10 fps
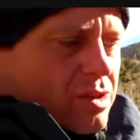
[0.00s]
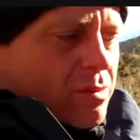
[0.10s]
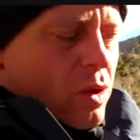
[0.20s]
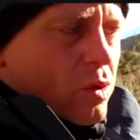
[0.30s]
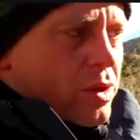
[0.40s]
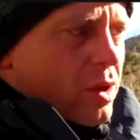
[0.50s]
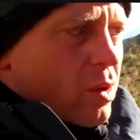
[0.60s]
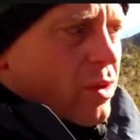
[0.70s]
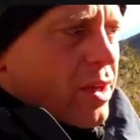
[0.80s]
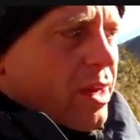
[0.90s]
so I'm holding the
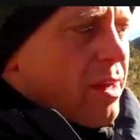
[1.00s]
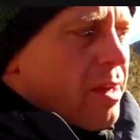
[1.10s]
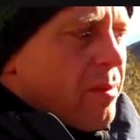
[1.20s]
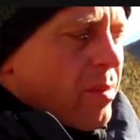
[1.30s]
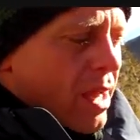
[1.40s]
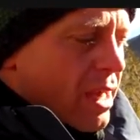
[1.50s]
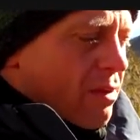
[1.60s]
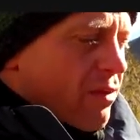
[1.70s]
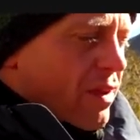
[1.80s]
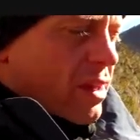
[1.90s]
whole thing. I
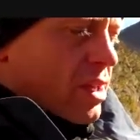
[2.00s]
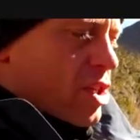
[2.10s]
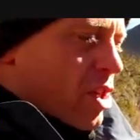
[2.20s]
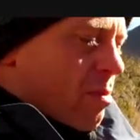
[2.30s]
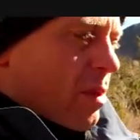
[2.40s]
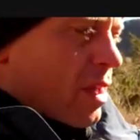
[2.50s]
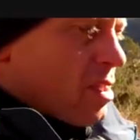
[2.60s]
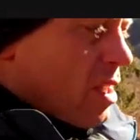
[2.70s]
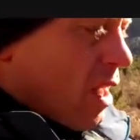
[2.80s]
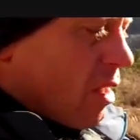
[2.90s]
can feel it jumping.
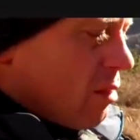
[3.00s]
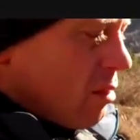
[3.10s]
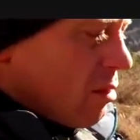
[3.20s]
It's got